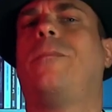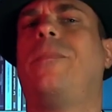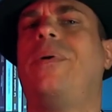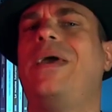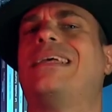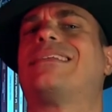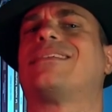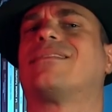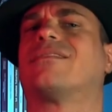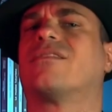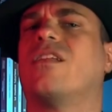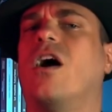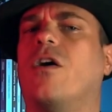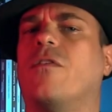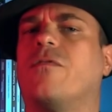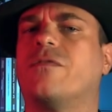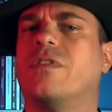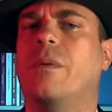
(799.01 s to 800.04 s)
pissed
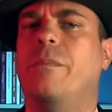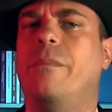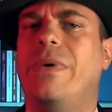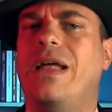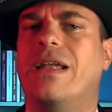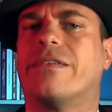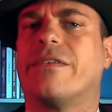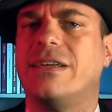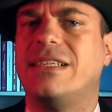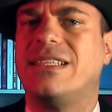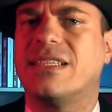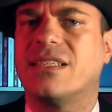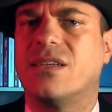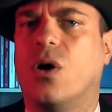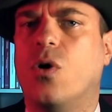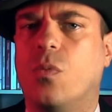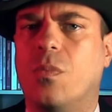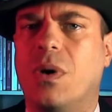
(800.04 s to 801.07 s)
off the military
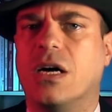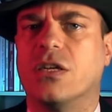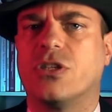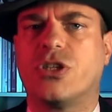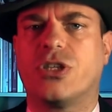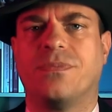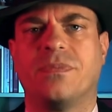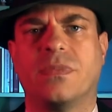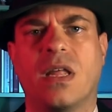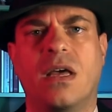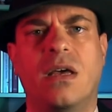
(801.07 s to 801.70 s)
so much.